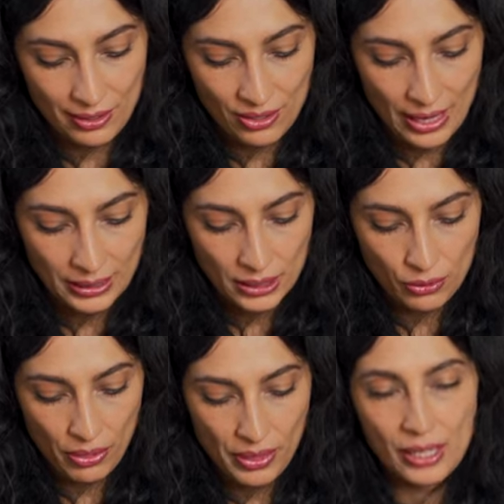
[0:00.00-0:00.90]
they're nice
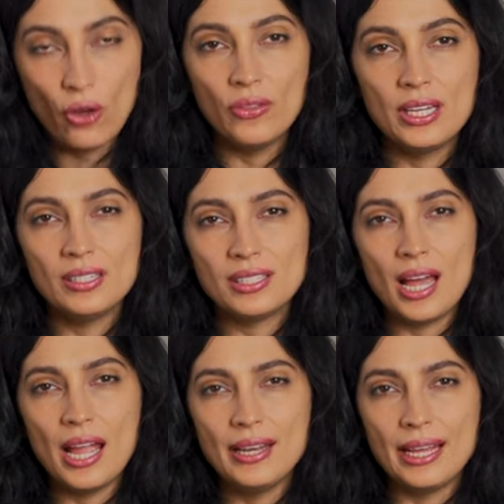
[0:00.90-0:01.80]
and thick on the
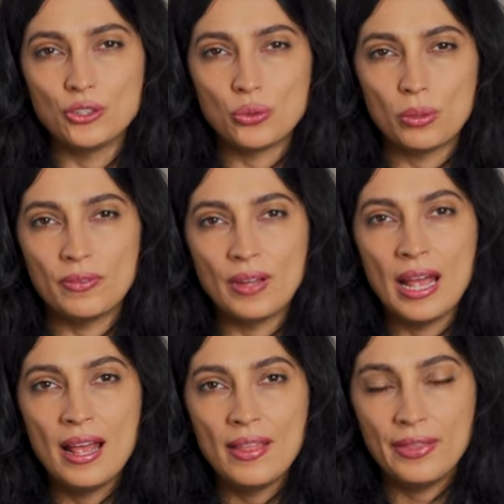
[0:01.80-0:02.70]
inside, and sort of
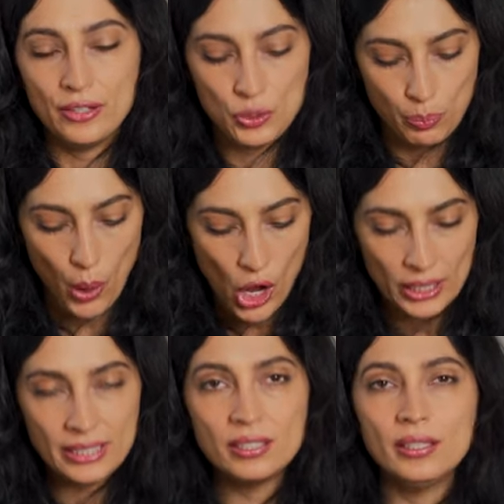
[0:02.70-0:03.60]
there's
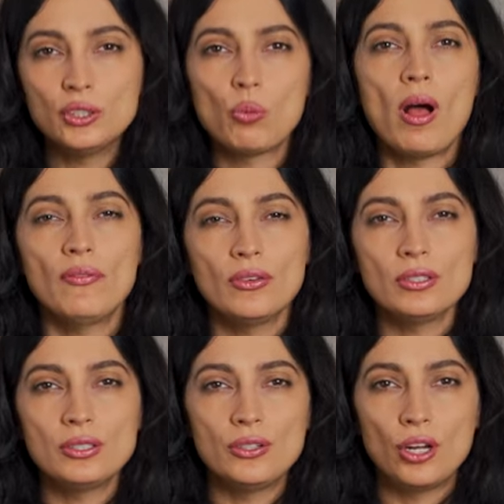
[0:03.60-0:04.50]
body to these
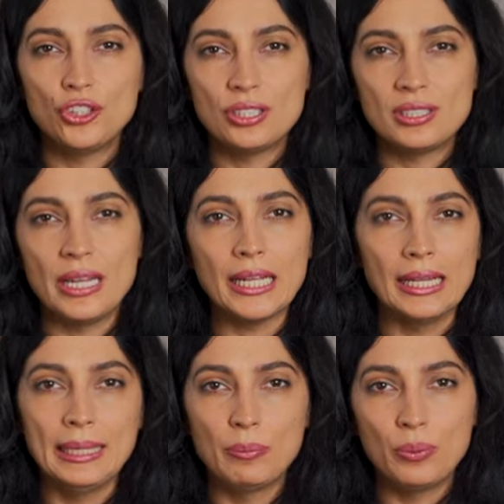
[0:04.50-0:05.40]
waffles. They're not just like
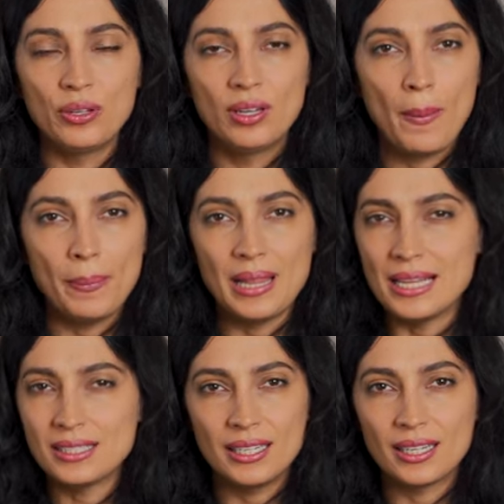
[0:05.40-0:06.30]
limp
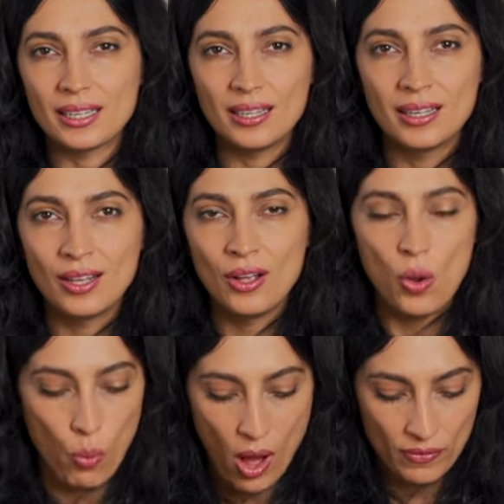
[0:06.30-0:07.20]
plastic
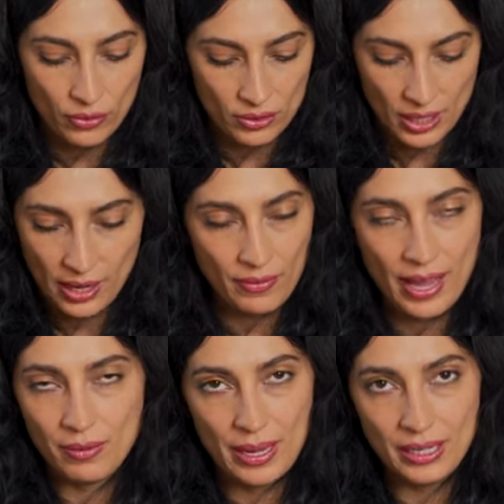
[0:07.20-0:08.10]
waffles. I've
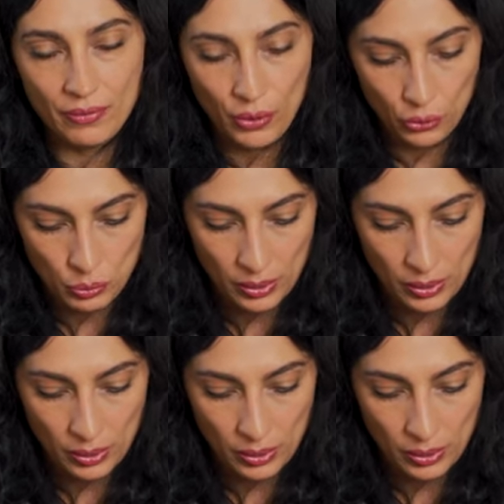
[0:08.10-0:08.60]
had many of those,